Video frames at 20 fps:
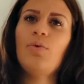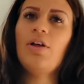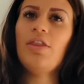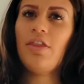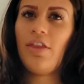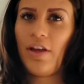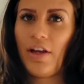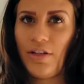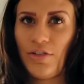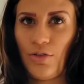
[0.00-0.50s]
one
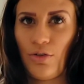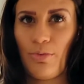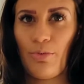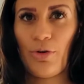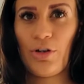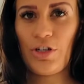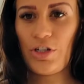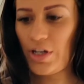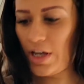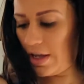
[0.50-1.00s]
thing I do
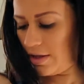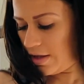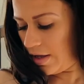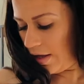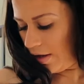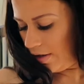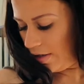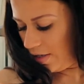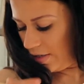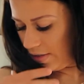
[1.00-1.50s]
appreciate
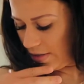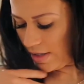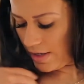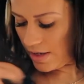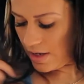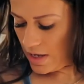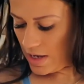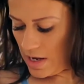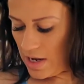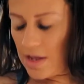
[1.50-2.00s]
is
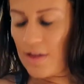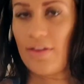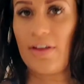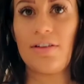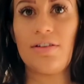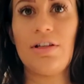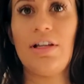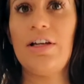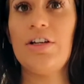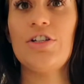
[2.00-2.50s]
that
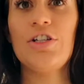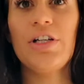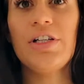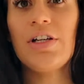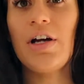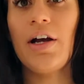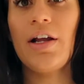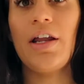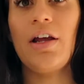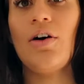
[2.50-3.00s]
there's literally a
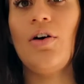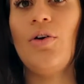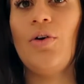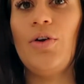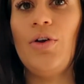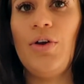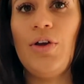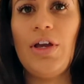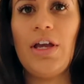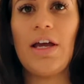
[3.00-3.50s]
tiny
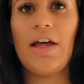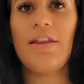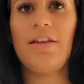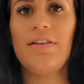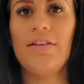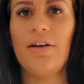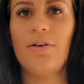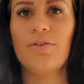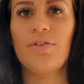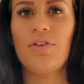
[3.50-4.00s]
hole. You can get
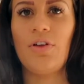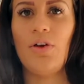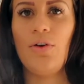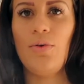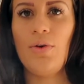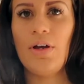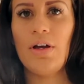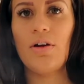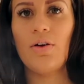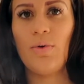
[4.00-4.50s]
these out
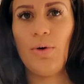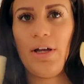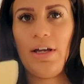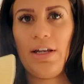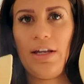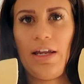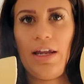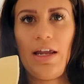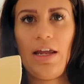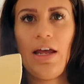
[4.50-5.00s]
so
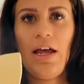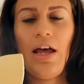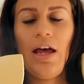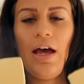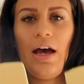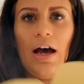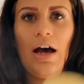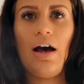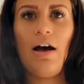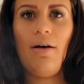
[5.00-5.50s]
quickly,
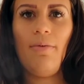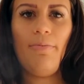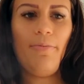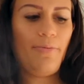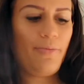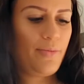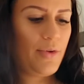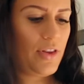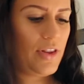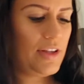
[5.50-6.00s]

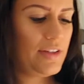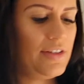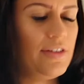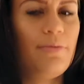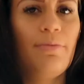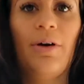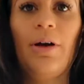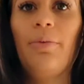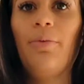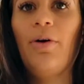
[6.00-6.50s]
but this
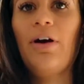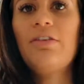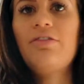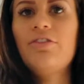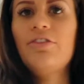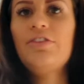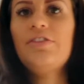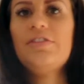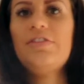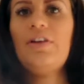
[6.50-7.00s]
is my
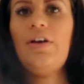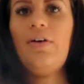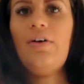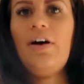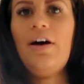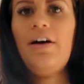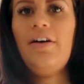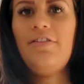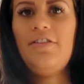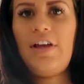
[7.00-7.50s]
preference, so
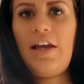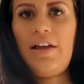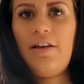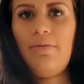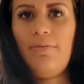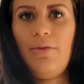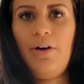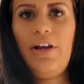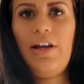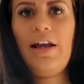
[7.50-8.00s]
I've
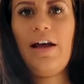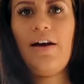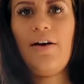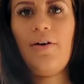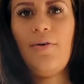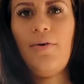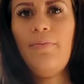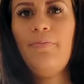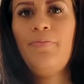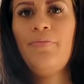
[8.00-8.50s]
taken mine
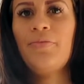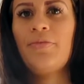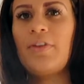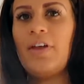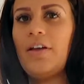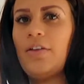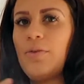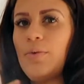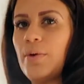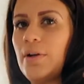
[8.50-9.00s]
out.
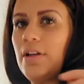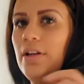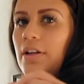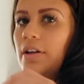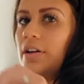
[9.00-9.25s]
That's what it